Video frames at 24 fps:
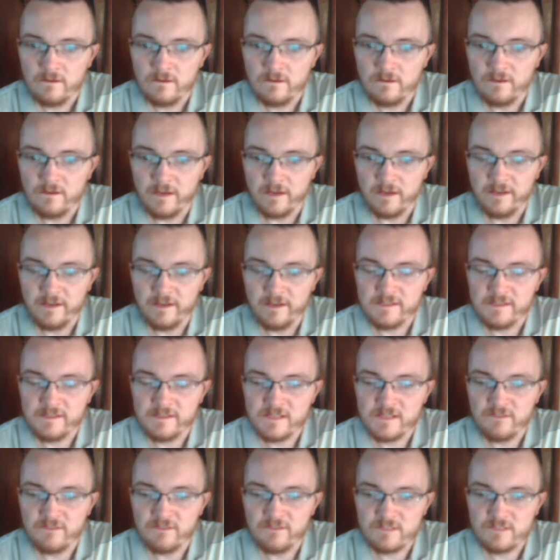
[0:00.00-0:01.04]
Knight
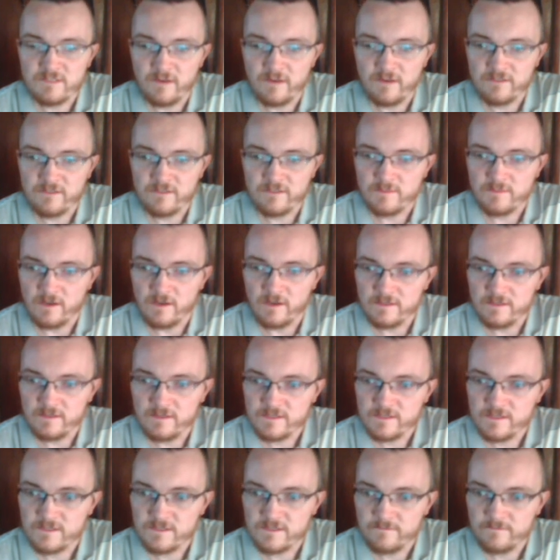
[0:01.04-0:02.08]
a7 is my
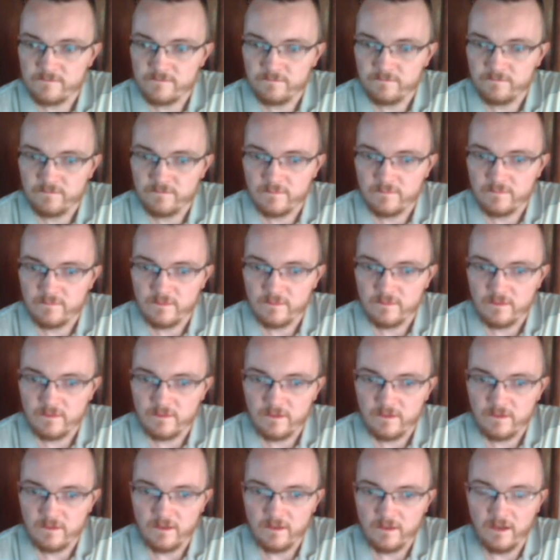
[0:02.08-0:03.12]
response.
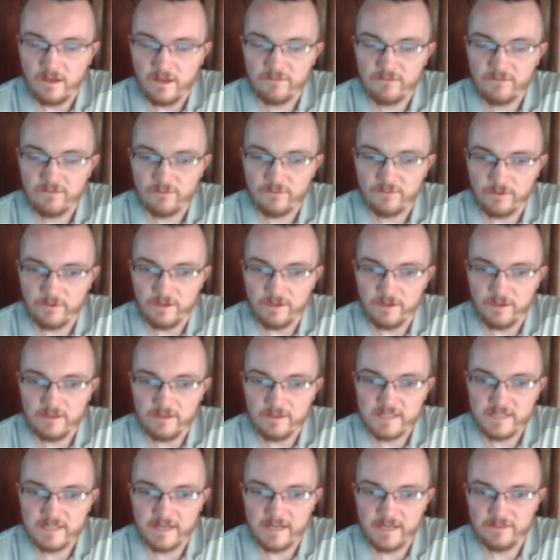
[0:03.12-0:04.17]
f3,
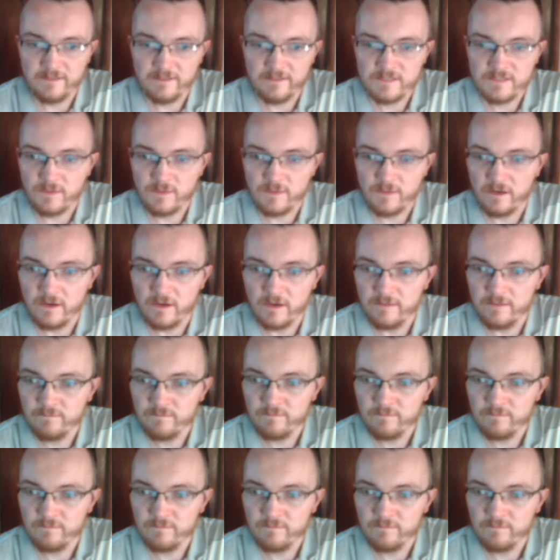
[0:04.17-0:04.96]
attacking this pawn.